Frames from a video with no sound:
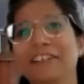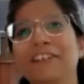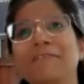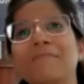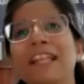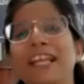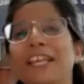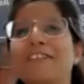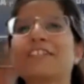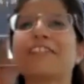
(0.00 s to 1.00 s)

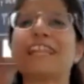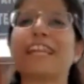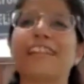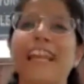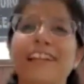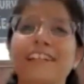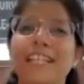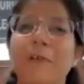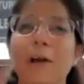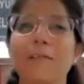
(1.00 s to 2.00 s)
usually the elders
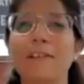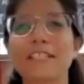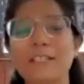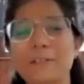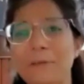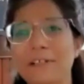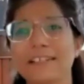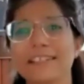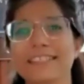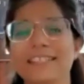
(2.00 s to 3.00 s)
have always told
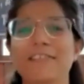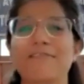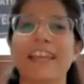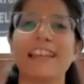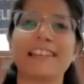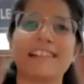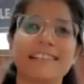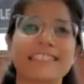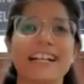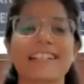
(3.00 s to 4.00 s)
us,
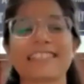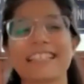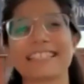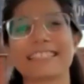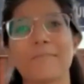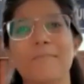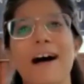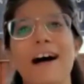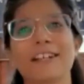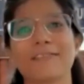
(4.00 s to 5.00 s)
failure, success, they're
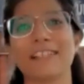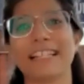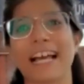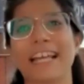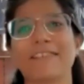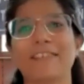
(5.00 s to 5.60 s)
part of the life.